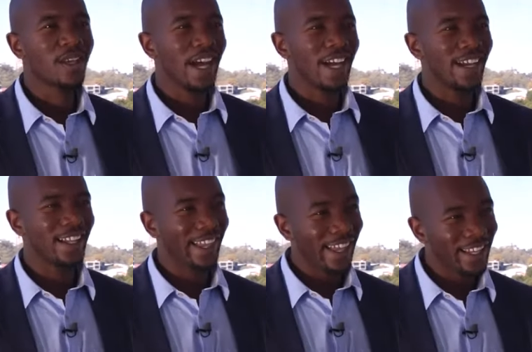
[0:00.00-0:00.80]
uh,
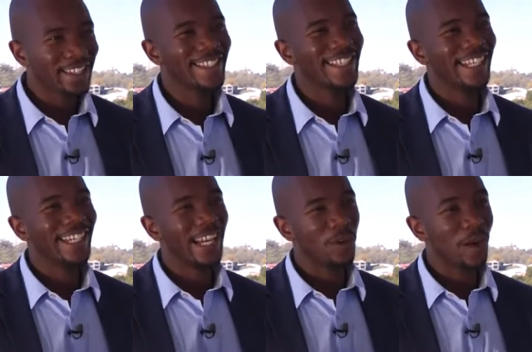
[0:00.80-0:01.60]
the
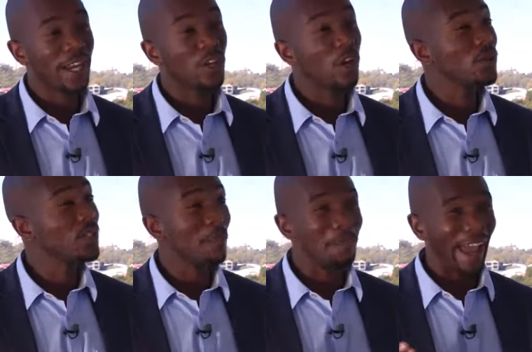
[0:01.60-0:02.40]
ANC and where it goes,
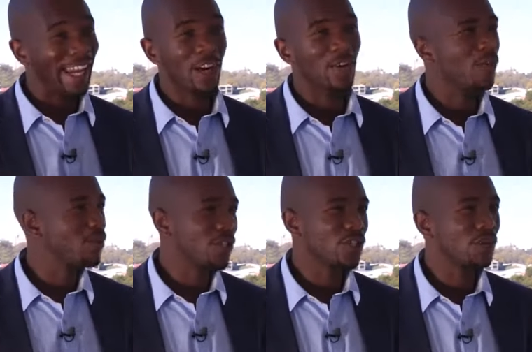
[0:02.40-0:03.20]
the banning of
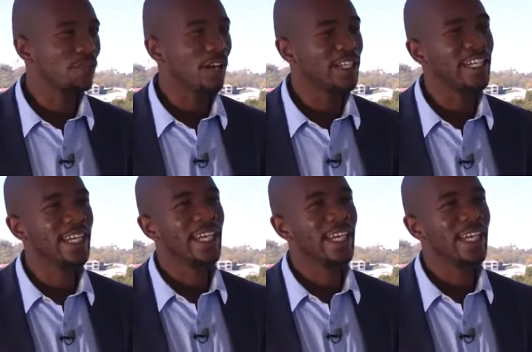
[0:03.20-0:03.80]
opposition party